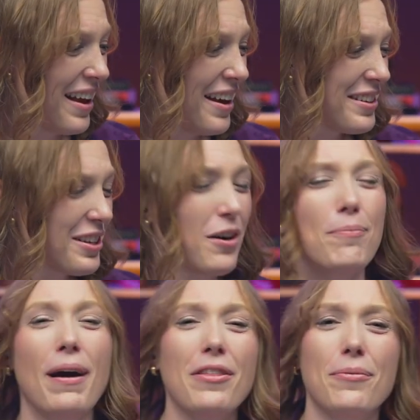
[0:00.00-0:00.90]
so
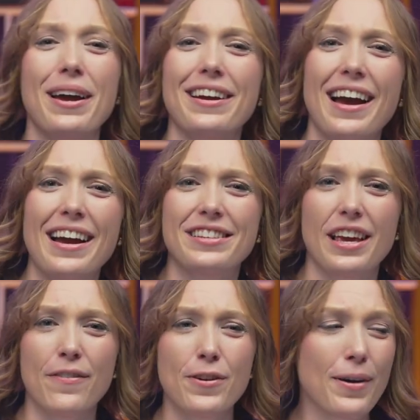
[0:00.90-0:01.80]
by the way, guys,
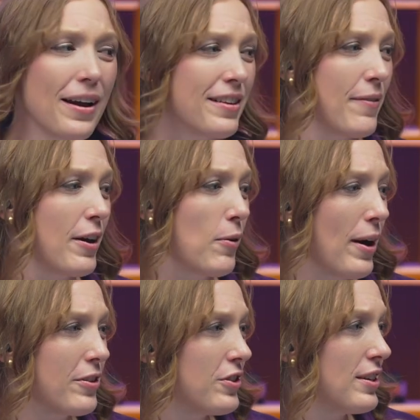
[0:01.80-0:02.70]
if you guys have a
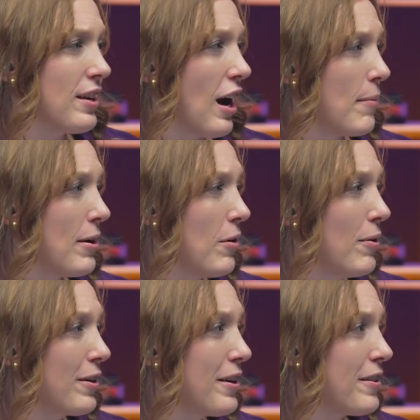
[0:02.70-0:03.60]
question, comment,
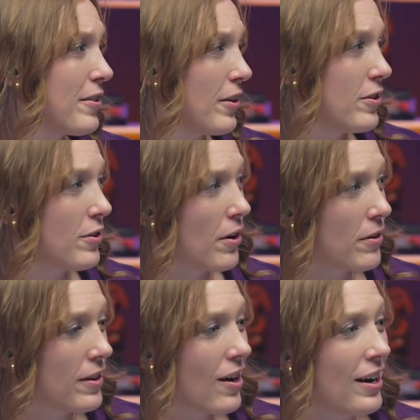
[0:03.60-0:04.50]
or concern, you go to
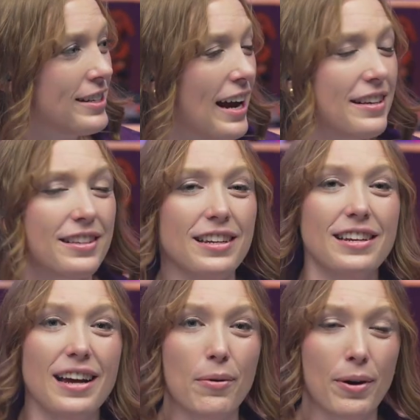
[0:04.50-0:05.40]
the
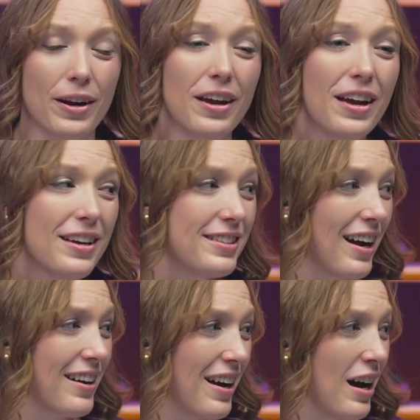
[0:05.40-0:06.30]

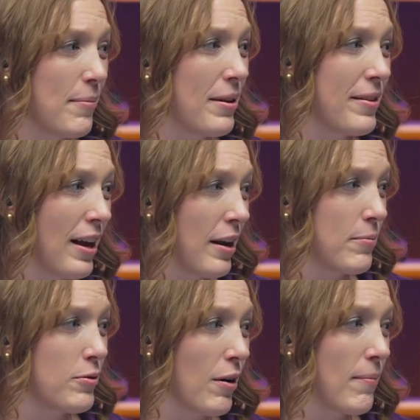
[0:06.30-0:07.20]
audacitynetwork.com and sign up
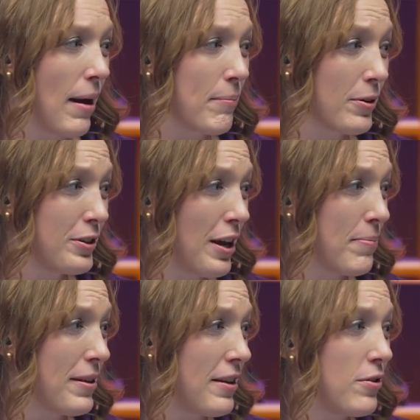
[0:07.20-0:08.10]
to our
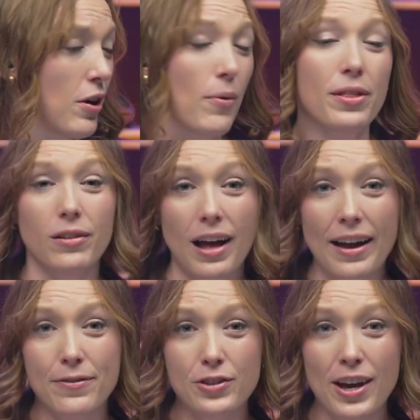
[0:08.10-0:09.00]
memberships, and you go in the
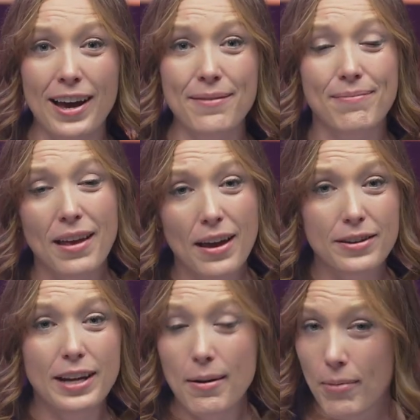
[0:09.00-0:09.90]
live chat,
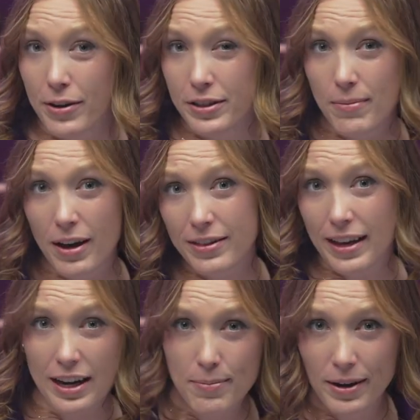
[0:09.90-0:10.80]
$10 a month,
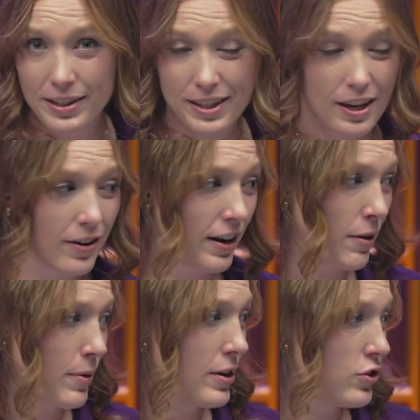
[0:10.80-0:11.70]
$80 a year, and I
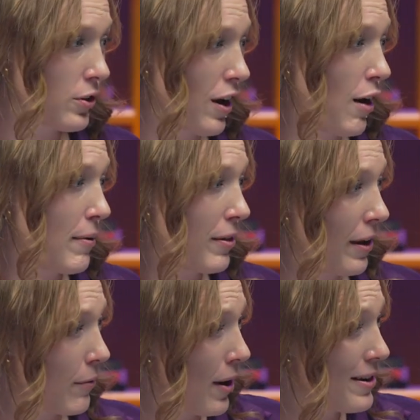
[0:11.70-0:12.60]
read your comment.
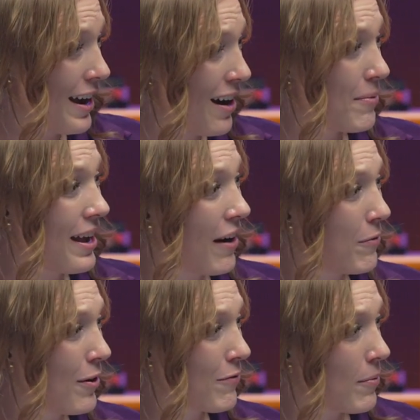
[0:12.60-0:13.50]
Like right now, we have
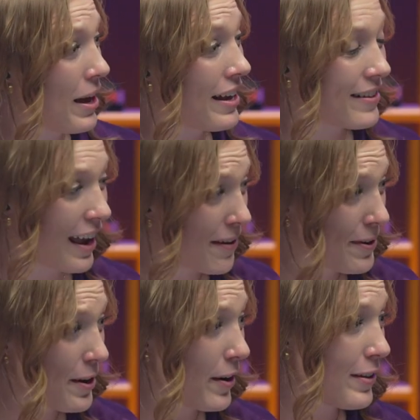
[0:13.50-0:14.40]
one from
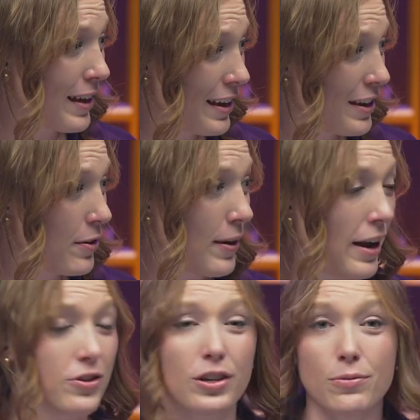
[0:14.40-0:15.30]
Xavier. Thank you.
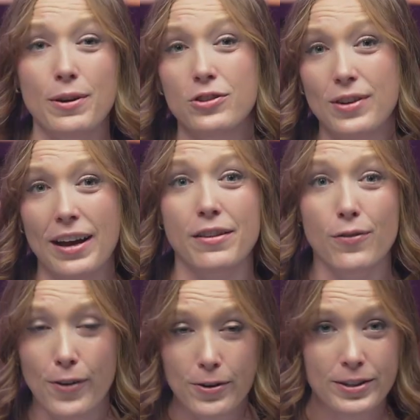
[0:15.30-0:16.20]
I just read you guys'
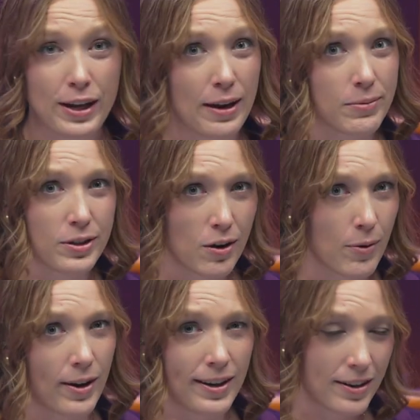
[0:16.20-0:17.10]
first names. Don't
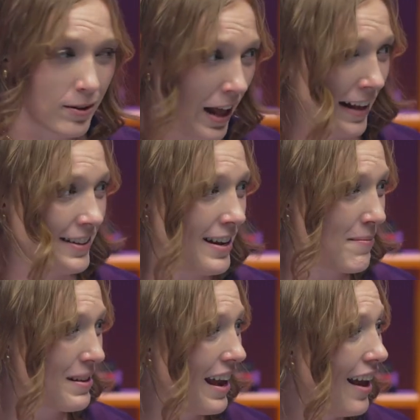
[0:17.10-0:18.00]
worry, no last names.